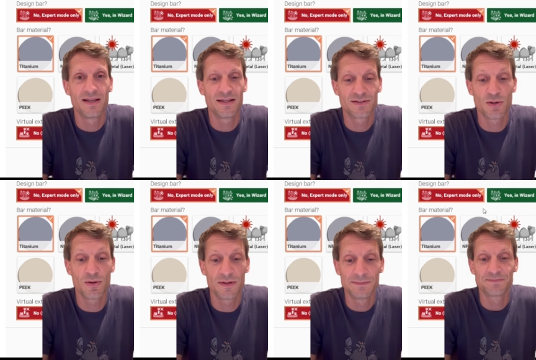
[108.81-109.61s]

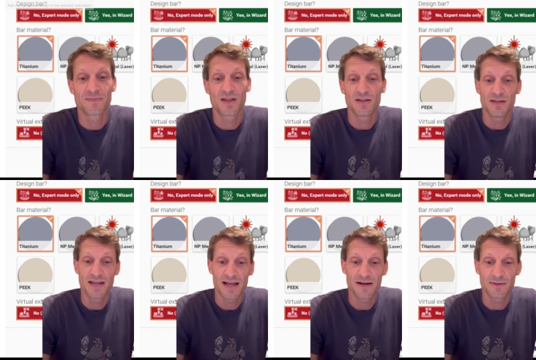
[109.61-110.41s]
So
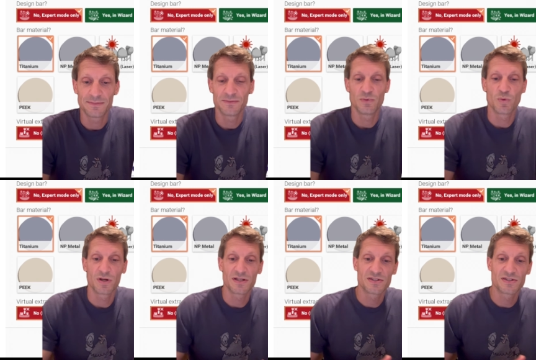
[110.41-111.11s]
now we're going to